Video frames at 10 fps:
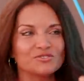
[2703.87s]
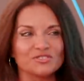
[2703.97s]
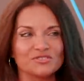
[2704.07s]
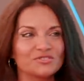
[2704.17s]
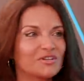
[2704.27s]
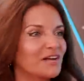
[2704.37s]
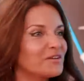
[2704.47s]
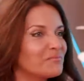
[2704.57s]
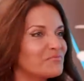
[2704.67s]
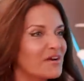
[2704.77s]
She took out
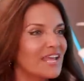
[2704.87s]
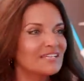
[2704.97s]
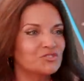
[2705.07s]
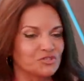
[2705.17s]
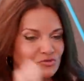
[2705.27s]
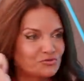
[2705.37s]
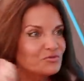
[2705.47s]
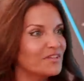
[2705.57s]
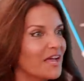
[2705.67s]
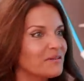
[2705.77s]
her braids. She
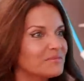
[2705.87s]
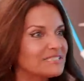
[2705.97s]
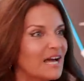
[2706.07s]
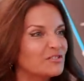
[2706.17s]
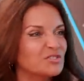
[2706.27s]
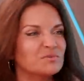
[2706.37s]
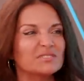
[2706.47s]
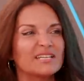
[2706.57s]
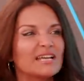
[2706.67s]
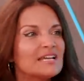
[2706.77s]
threw the helmet down and she was
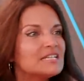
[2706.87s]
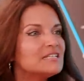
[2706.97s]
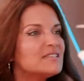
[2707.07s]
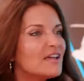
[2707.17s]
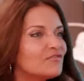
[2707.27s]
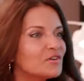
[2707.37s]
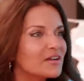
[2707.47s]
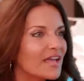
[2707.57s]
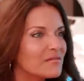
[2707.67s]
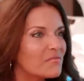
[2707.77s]
like, never
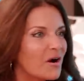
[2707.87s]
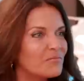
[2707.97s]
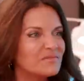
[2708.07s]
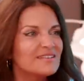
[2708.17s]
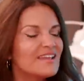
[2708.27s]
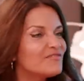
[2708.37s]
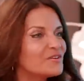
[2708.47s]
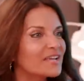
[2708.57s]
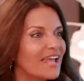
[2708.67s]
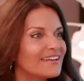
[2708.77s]
again, mom, never
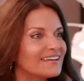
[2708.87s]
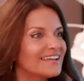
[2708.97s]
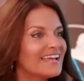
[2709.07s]
again.